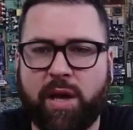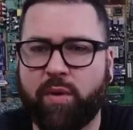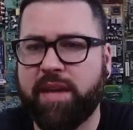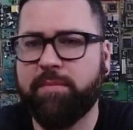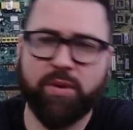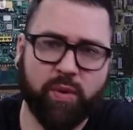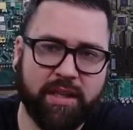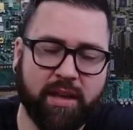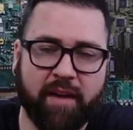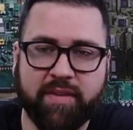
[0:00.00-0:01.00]
Now in
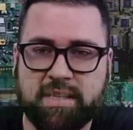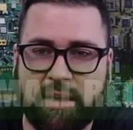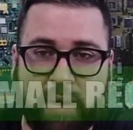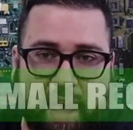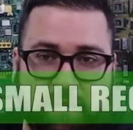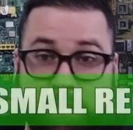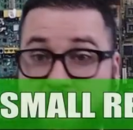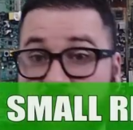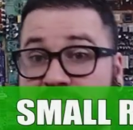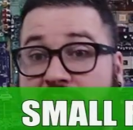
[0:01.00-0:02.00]
between, obviously we have a
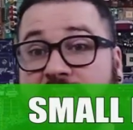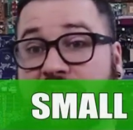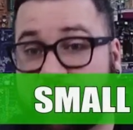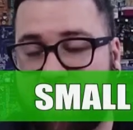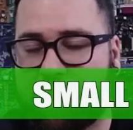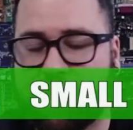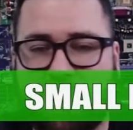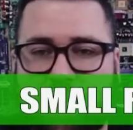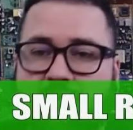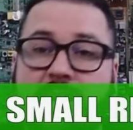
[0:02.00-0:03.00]
bunch of other steps
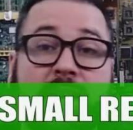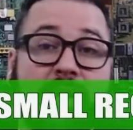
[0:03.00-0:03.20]
like